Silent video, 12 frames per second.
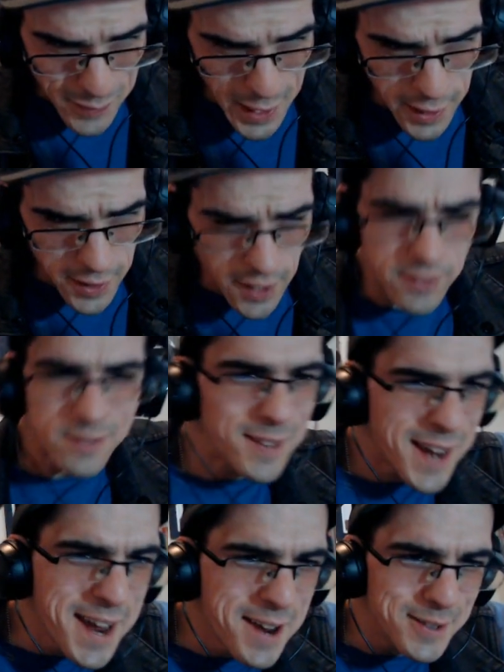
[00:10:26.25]
and then
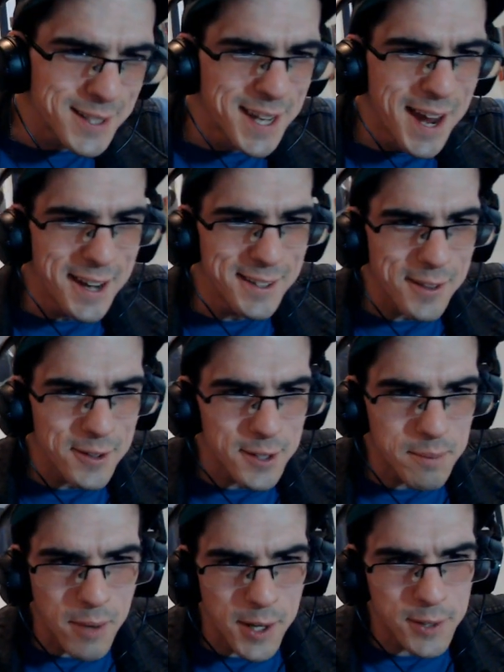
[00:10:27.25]
he was saying that there's a
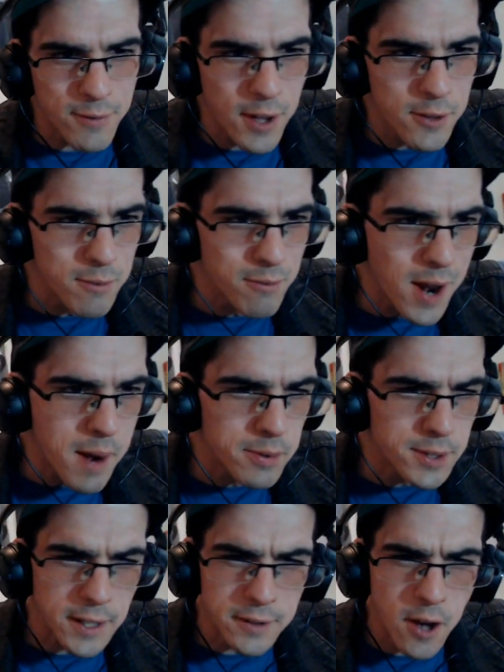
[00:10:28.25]
bunch of other rappers
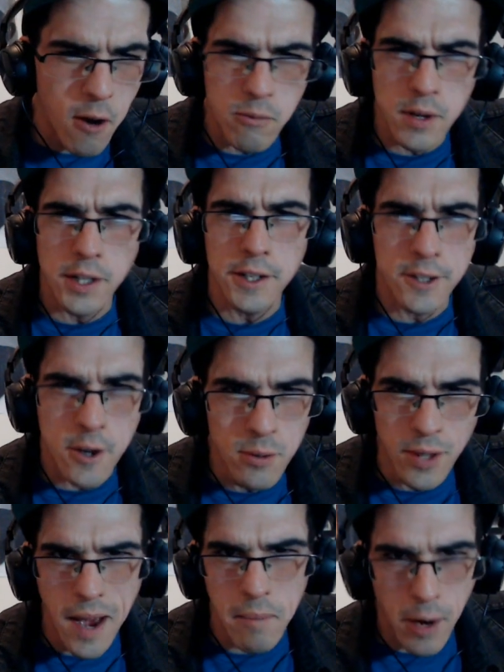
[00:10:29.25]
that don't really do
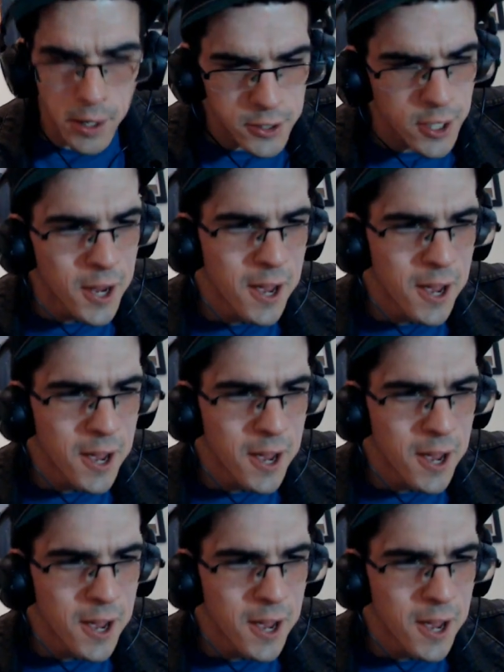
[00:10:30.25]
that much,